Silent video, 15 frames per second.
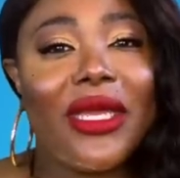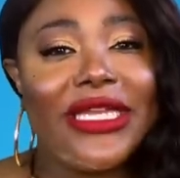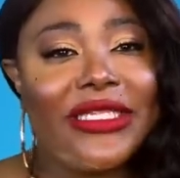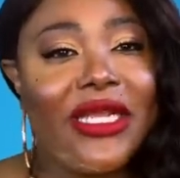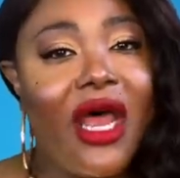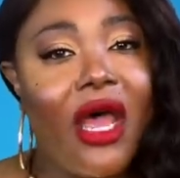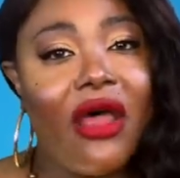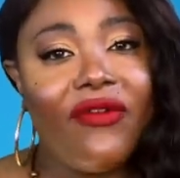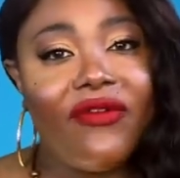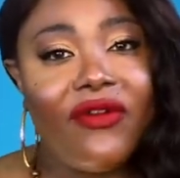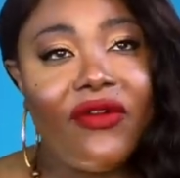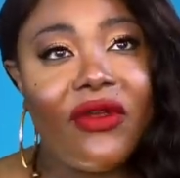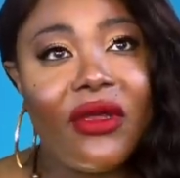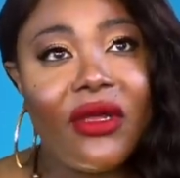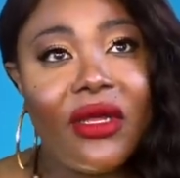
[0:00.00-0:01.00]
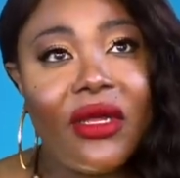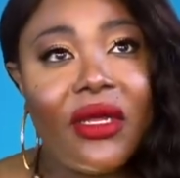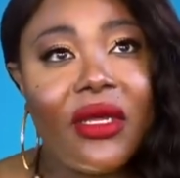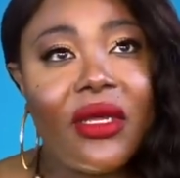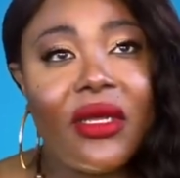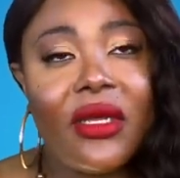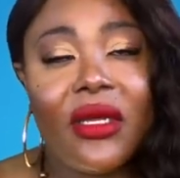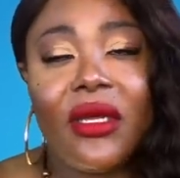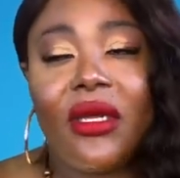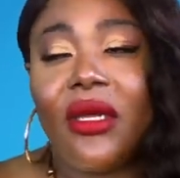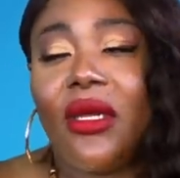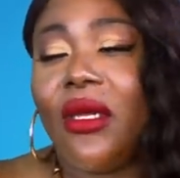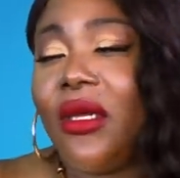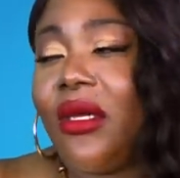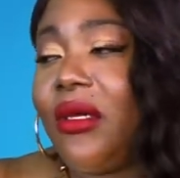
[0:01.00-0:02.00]
Is it off? No, not yet.
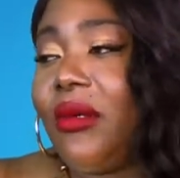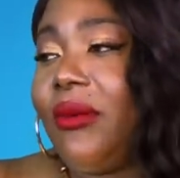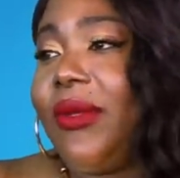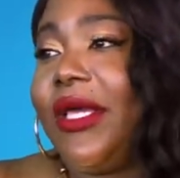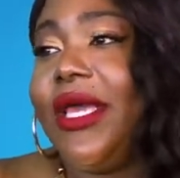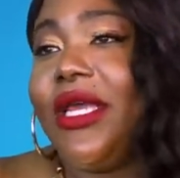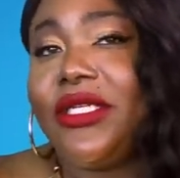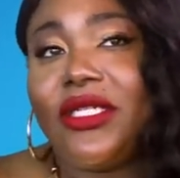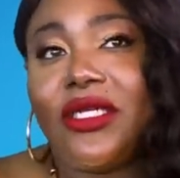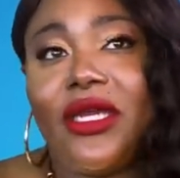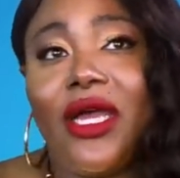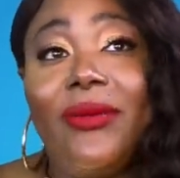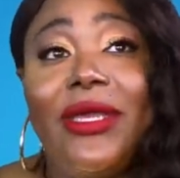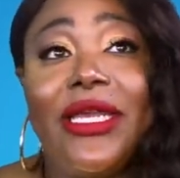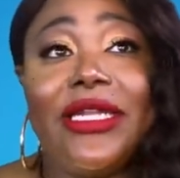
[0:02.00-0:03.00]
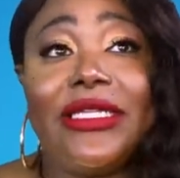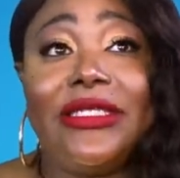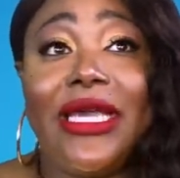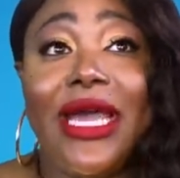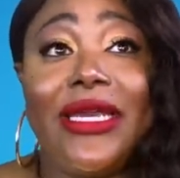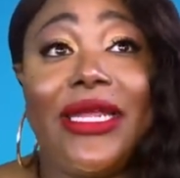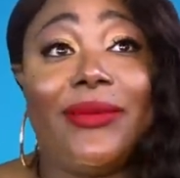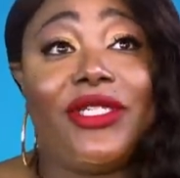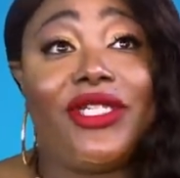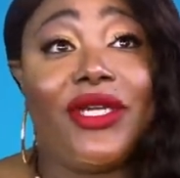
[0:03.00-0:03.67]
Bitch, come get this goddamn